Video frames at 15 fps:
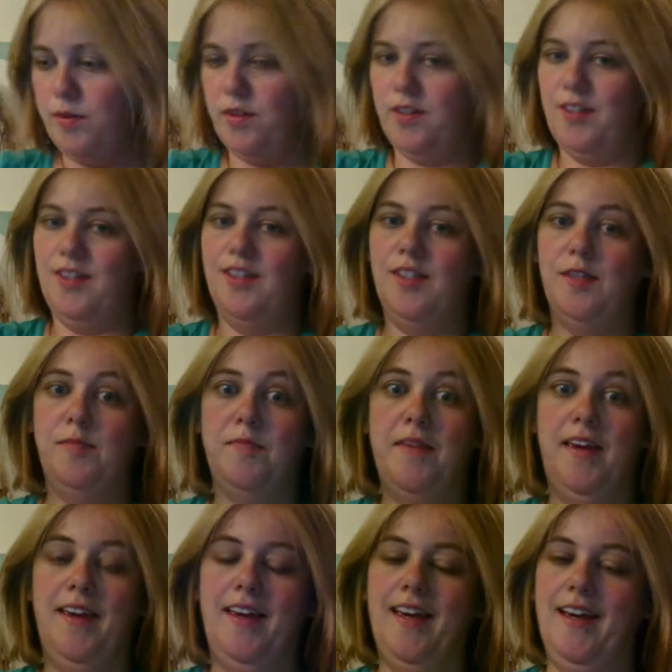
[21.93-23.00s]
This is me
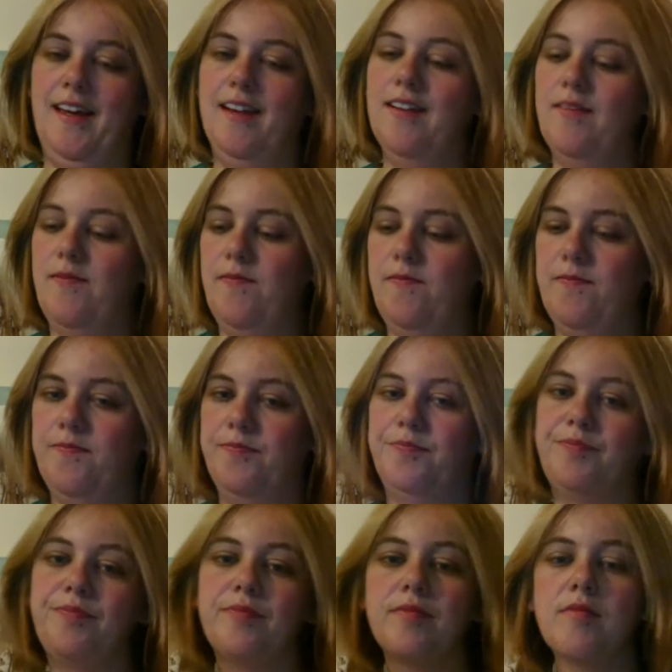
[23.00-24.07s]
again, doing
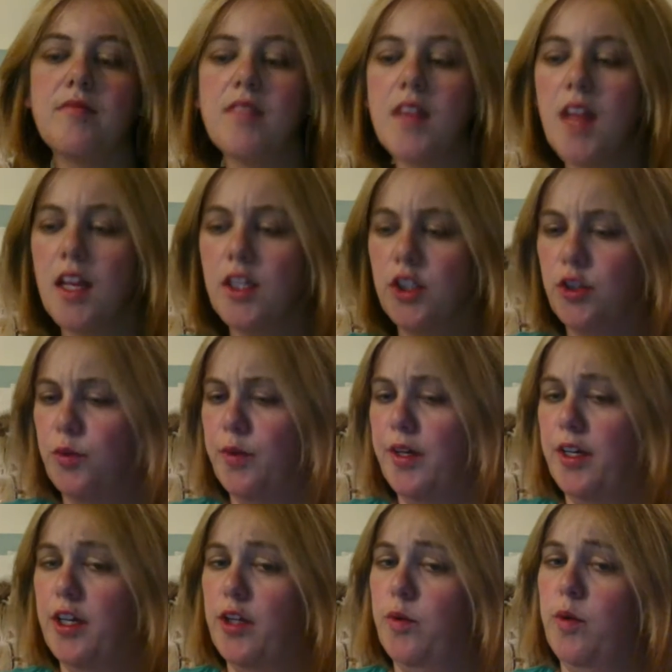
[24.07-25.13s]

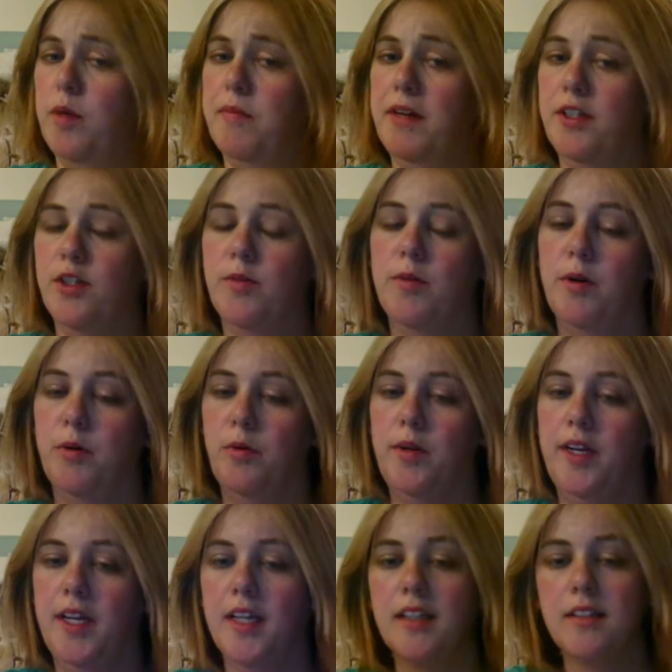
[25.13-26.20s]
another one of my tarot
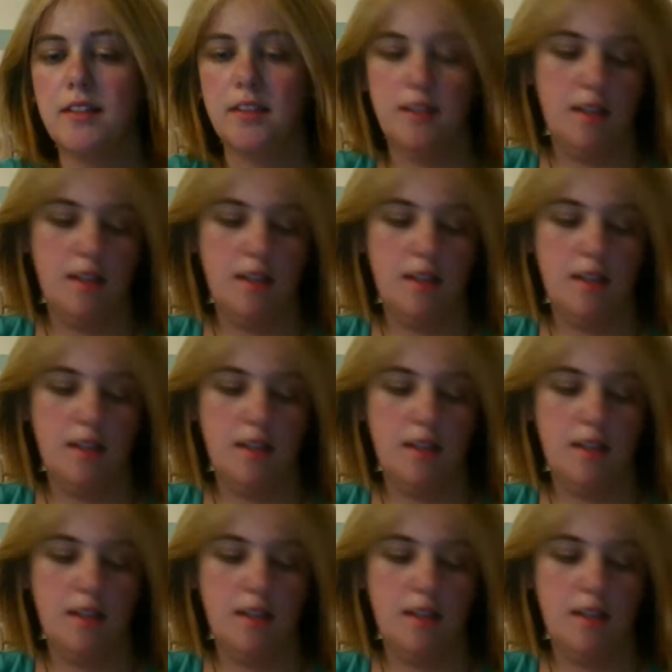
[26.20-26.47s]
readings.